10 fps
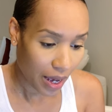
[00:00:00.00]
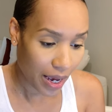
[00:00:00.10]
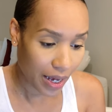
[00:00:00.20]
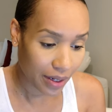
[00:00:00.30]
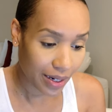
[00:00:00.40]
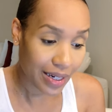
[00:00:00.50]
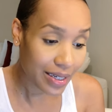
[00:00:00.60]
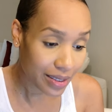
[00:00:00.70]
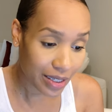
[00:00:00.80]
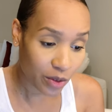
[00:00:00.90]
and it
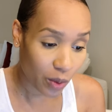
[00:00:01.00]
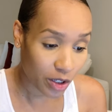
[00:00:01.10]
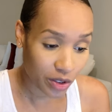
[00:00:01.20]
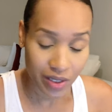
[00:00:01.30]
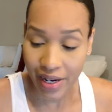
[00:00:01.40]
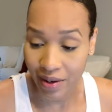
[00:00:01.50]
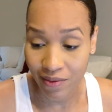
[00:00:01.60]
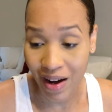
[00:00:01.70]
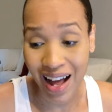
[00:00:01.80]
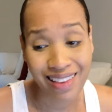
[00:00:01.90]
is dishwasher safe.
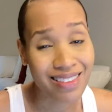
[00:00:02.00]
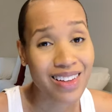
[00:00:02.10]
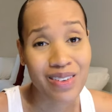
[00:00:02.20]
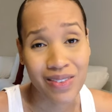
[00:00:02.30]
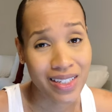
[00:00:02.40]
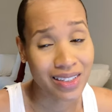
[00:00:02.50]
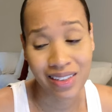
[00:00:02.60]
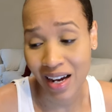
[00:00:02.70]
I love it.